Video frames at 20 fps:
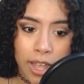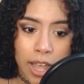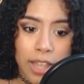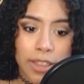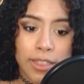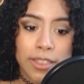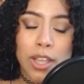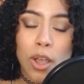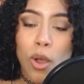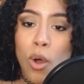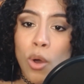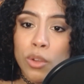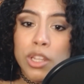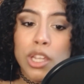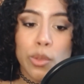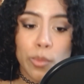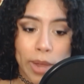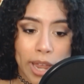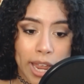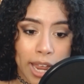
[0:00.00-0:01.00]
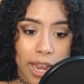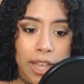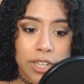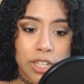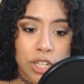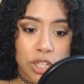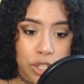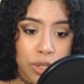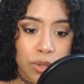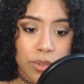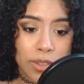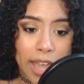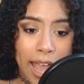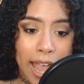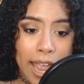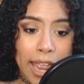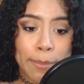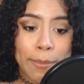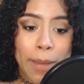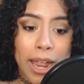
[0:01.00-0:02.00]
The only way to do that,
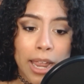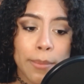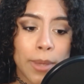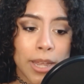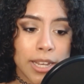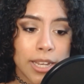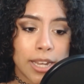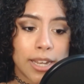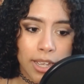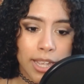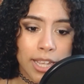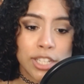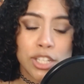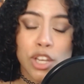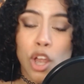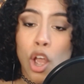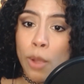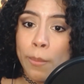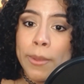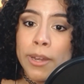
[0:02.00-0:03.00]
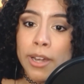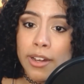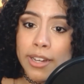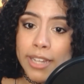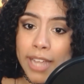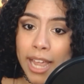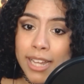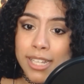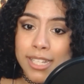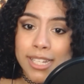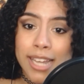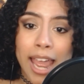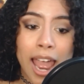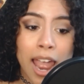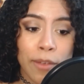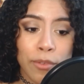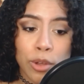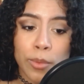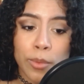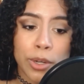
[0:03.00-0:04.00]
in my opinion, is to open our gates to
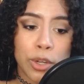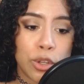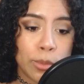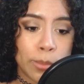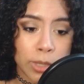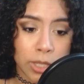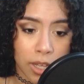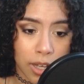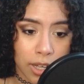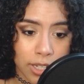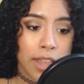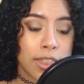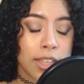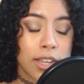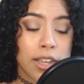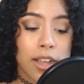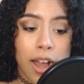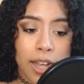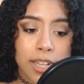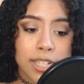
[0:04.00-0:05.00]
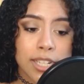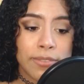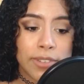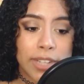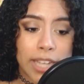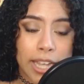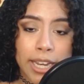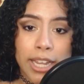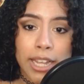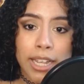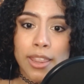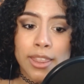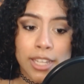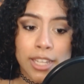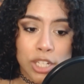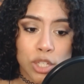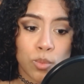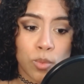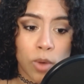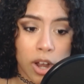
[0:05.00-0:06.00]
everyone who belongs. The cost of getting
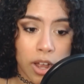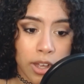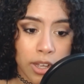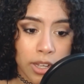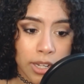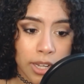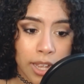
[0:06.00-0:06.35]
this wrong